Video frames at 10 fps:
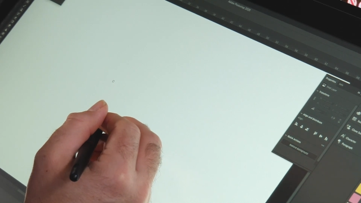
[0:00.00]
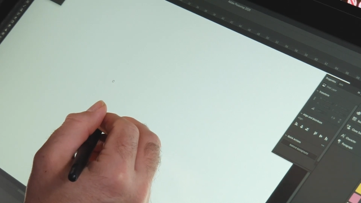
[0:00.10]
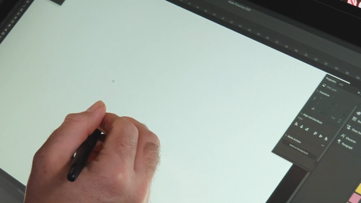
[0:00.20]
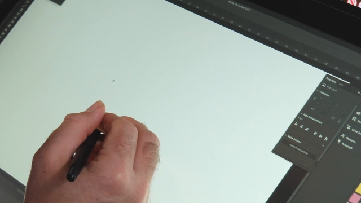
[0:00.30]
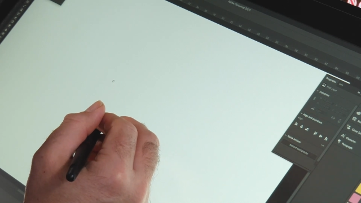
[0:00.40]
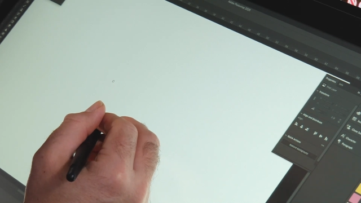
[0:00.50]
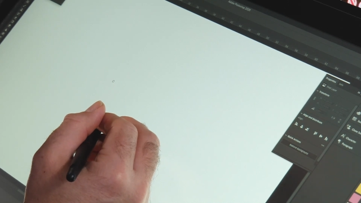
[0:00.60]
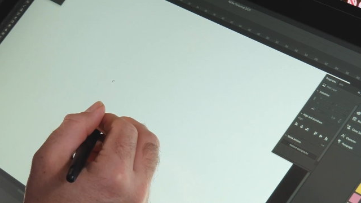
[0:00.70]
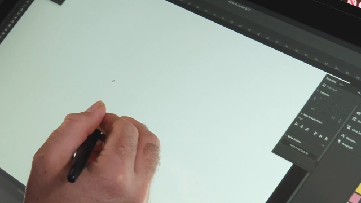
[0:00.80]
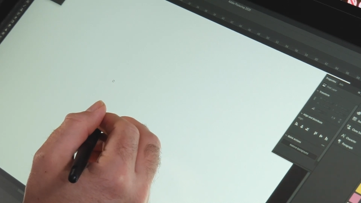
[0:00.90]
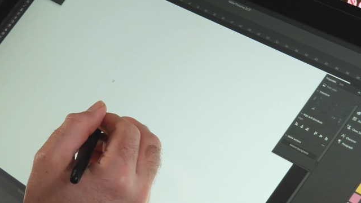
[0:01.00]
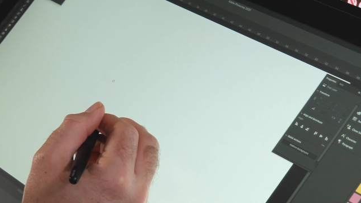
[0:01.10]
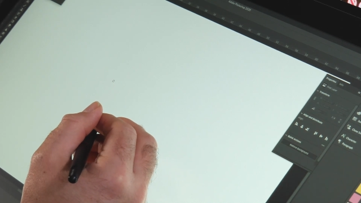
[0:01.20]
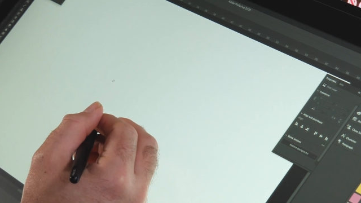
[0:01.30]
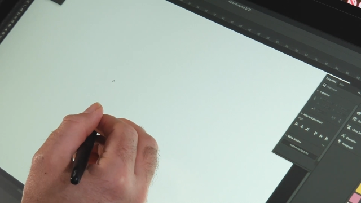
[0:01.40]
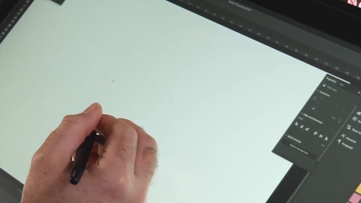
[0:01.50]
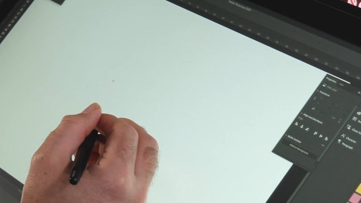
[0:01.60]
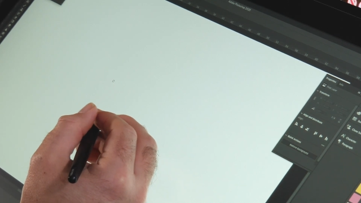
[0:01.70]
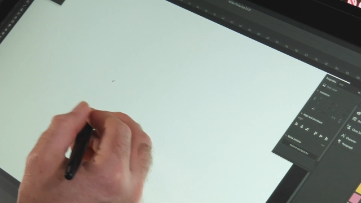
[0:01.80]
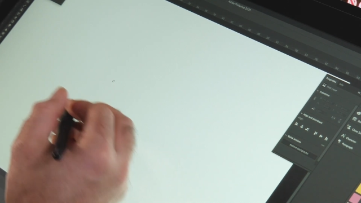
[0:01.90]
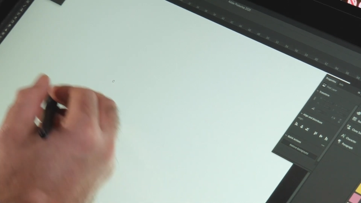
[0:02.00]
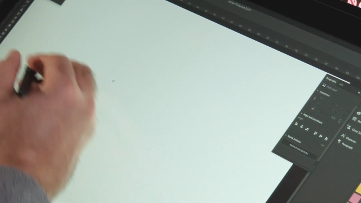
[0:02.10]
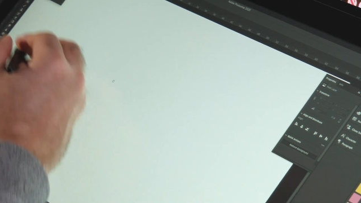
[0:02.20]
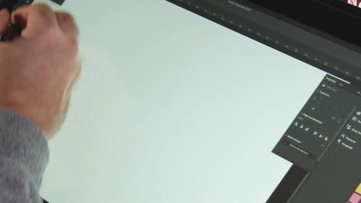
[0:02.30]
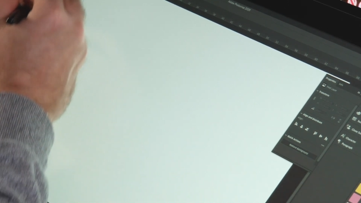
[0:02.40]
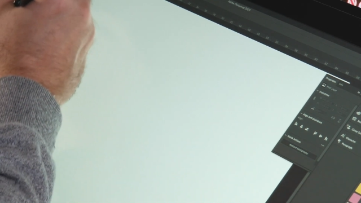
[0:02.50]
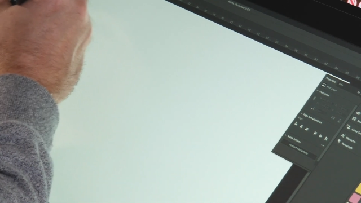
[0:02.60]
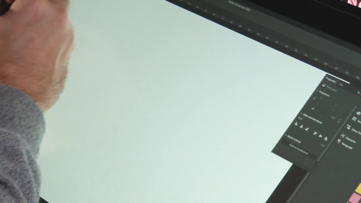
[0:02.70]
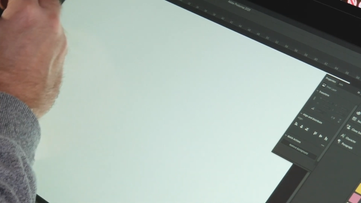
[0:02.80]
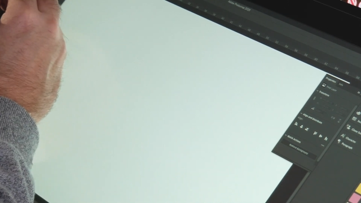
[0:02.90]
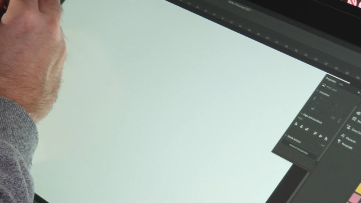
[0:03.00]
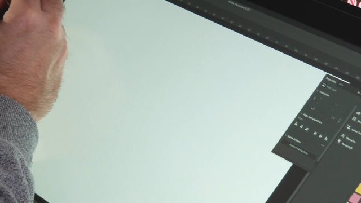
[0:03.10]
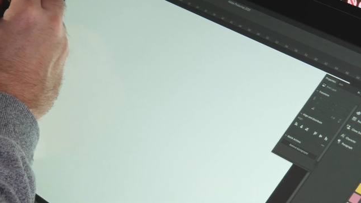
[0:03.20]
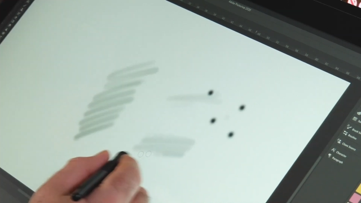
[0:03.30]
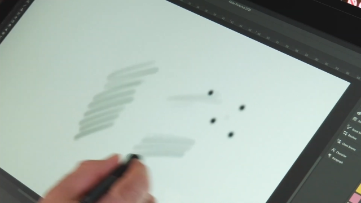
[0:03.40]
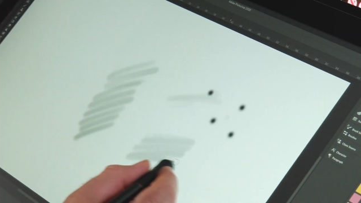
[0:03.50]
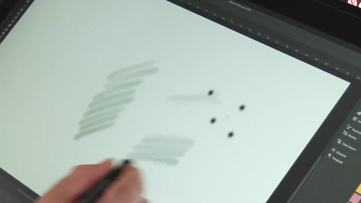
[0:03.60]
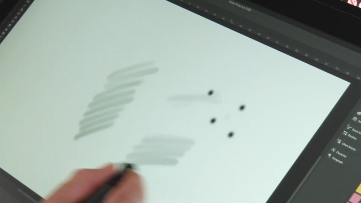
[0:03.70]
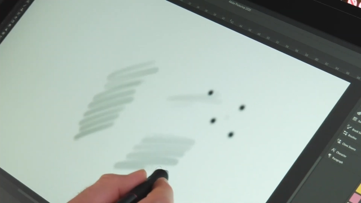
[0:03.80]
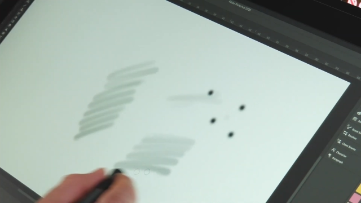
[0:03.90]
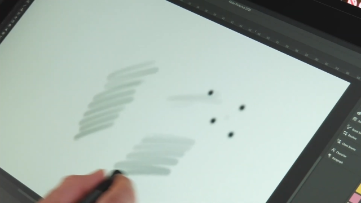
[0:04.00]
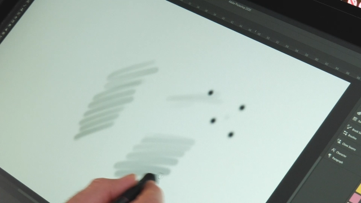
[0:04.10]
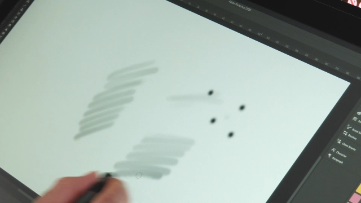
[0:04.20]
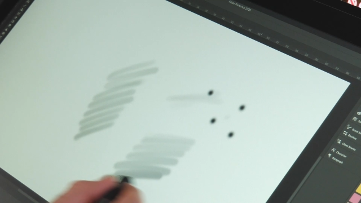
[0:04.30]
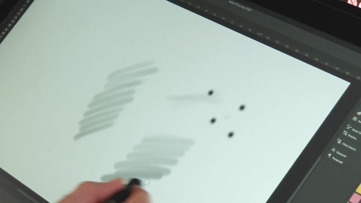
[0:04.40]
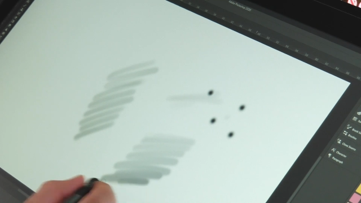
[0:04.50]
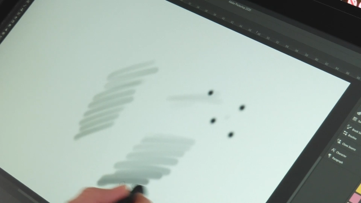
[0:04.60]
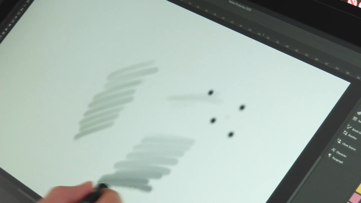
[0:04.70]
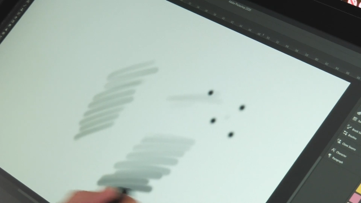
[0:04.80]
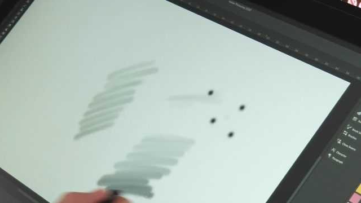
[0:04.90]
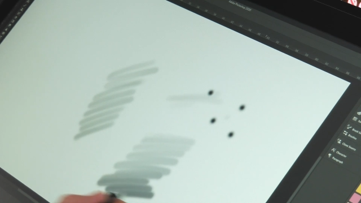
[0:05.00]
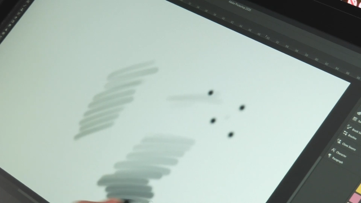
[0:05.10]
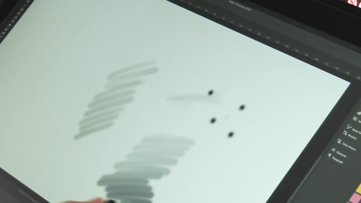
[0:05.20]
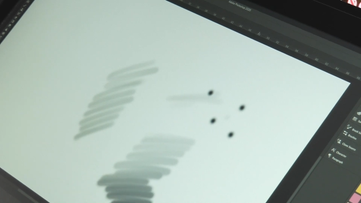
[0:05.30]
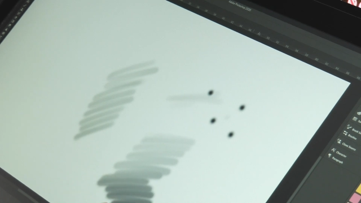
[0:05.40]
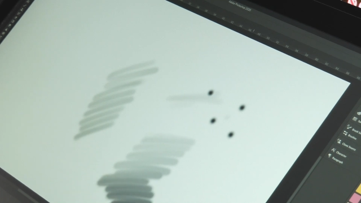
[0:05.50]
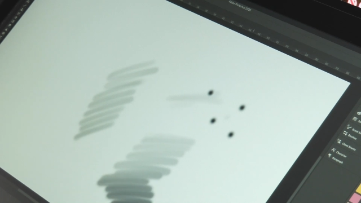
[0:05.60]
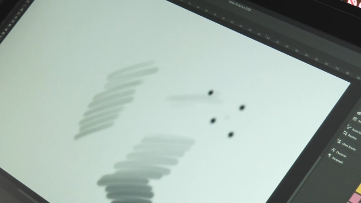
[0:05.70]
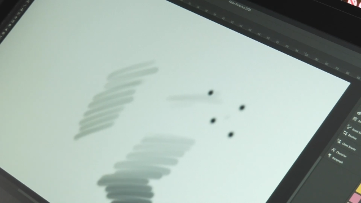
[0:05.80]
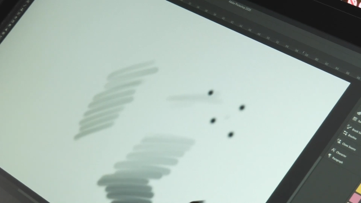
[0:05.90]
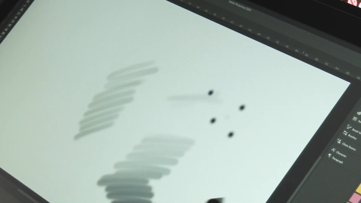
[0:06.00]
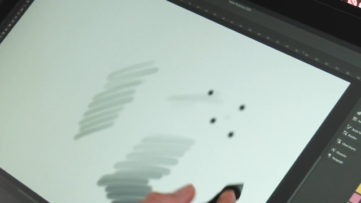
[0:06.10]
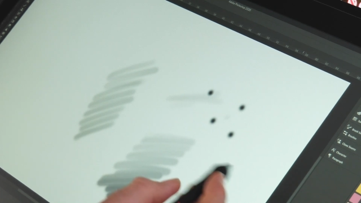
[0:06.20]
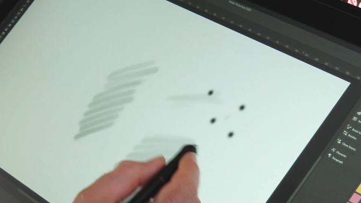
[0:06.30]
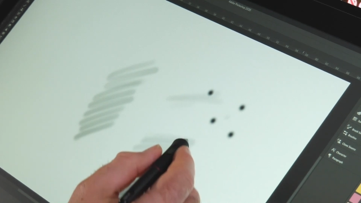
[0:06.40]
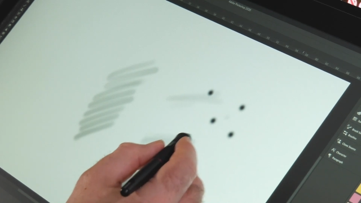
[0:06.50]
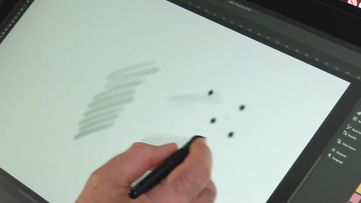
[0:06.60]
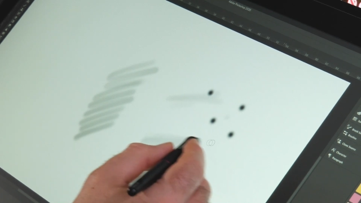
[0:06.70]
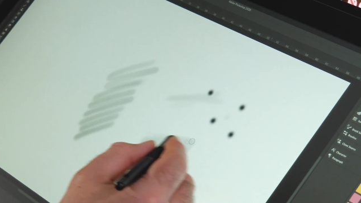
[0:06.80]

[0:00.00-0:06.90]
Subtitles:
(no speaker visible)